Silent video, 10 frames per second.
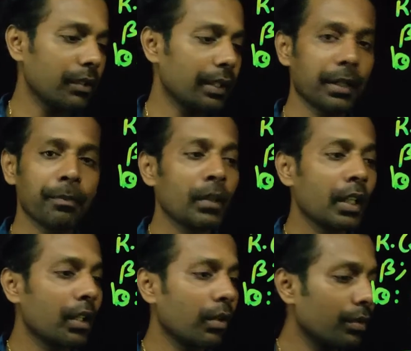Okay,
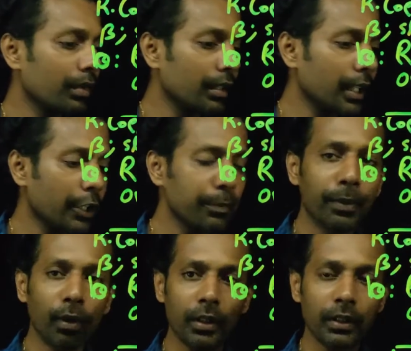now try to
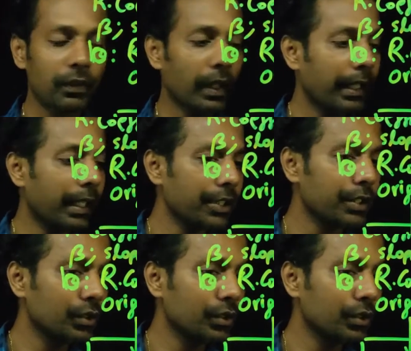plot this y dash.